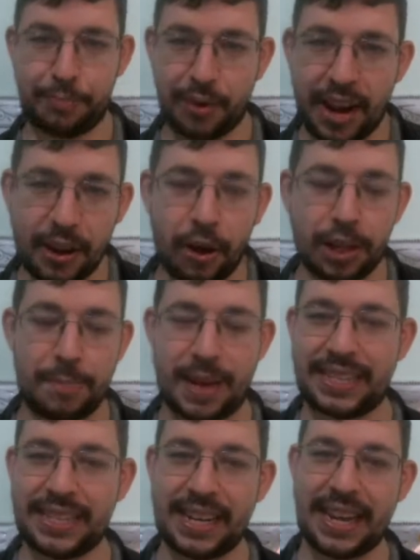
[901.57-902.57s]
bringing all the
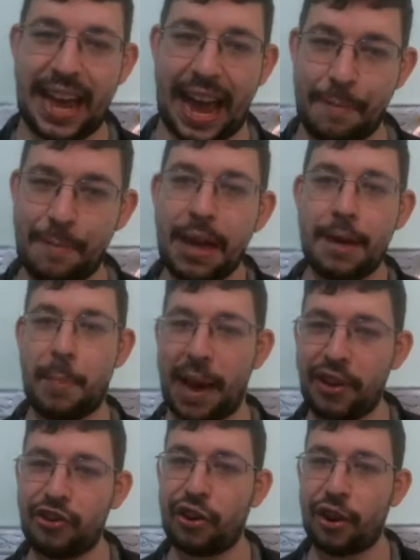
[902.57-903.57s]
pieces in the game,
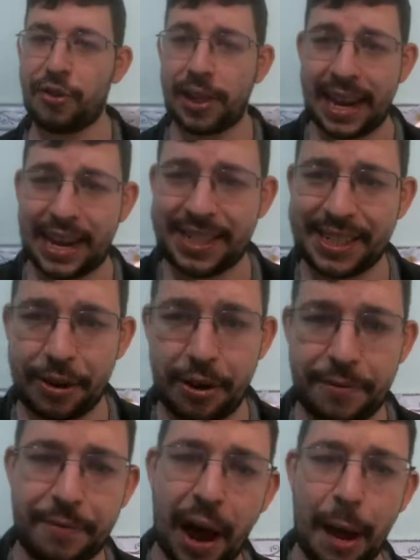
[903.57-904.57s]
making sure you've got that necessary
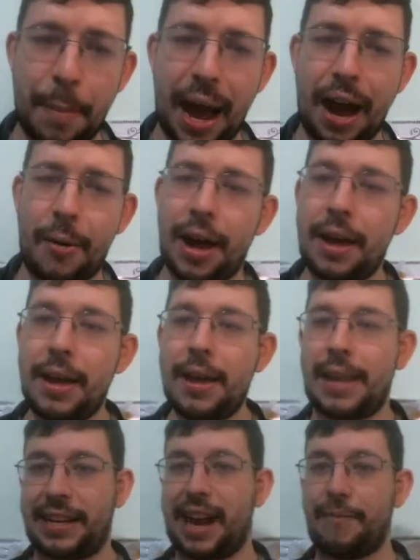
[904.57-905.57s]
firepower,
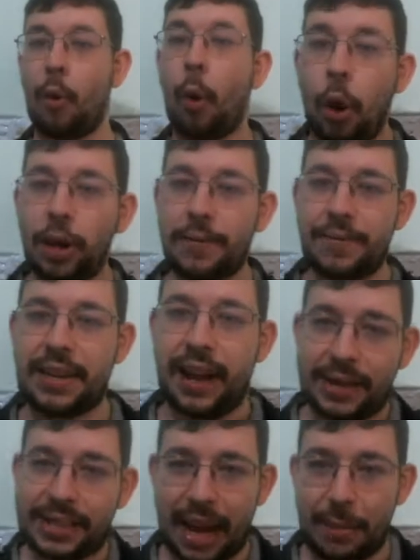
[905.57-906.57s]
like have all of the
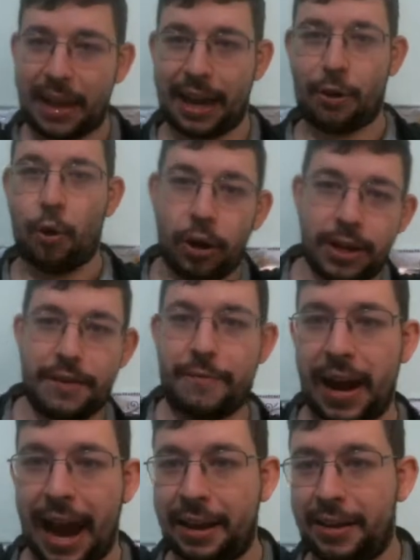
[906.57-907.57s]
guns aiming like all the
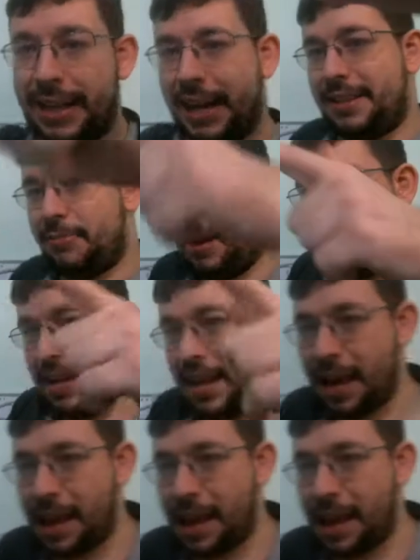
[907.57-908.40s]
different angles, like one here,